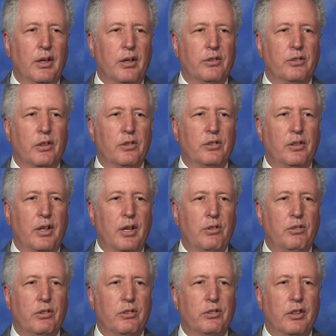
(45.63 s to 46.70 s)

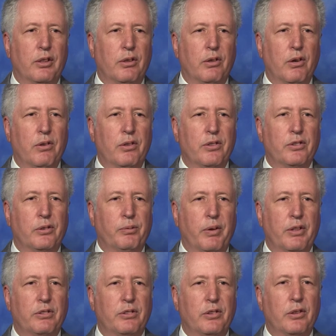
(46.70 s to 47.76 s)
Associations and their owners are
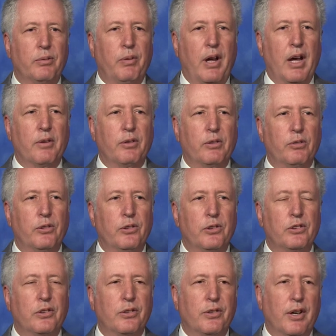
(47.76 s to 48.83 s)
best served by having
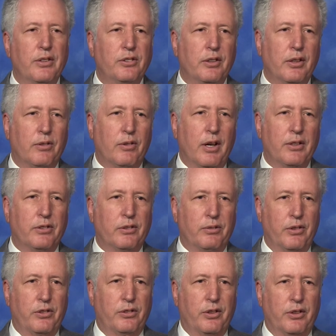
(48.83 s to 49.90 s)
rules addressing the rights
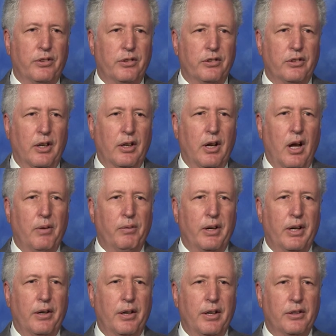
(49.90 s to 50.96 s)
and restrictions on common
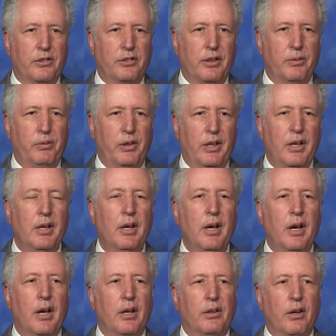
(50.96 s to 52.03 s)
area assembly
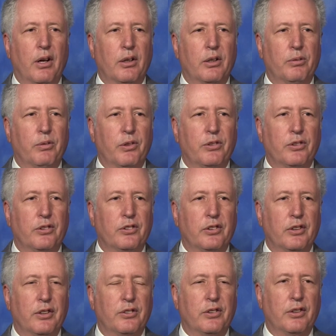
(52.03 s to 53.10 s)
and non-commercial
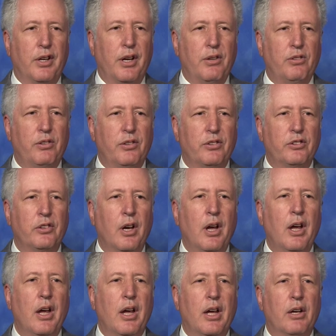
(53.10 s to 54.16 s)
solicitations,
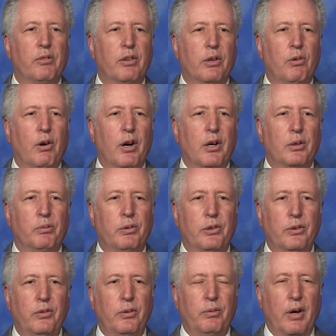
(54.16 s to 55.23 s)
and required
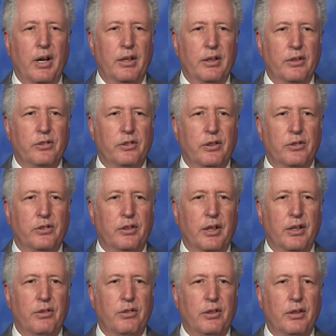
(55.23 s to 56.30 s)
approval by the
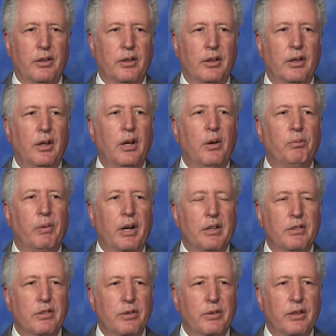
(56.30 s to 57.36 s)
association. By
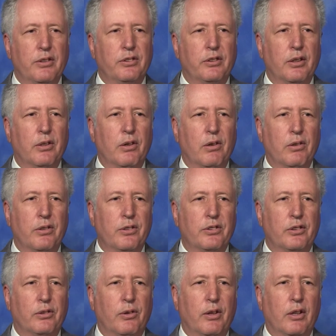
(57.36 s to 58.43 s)
doing so,
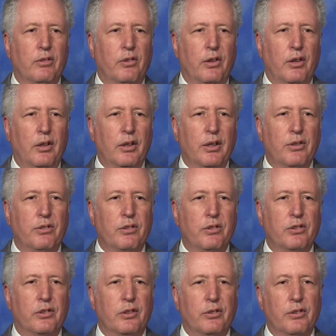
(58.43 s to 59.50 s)
owners are aware of all
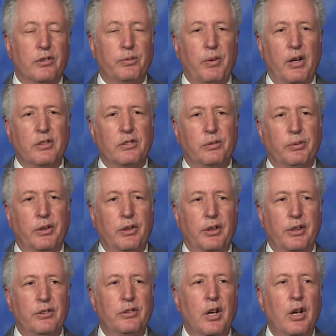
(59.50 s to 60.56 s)
issues and their
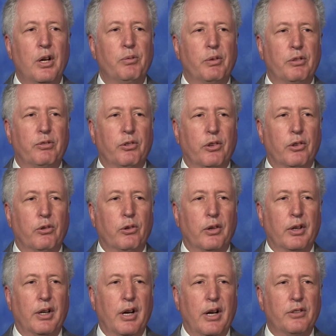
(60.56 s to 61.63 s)
responsibilities before
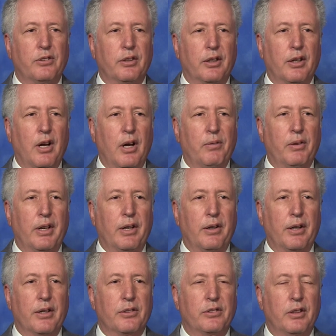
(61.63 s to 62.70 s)
organizing a common
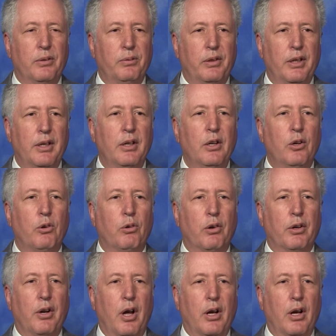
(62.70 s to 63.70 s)
area assembly or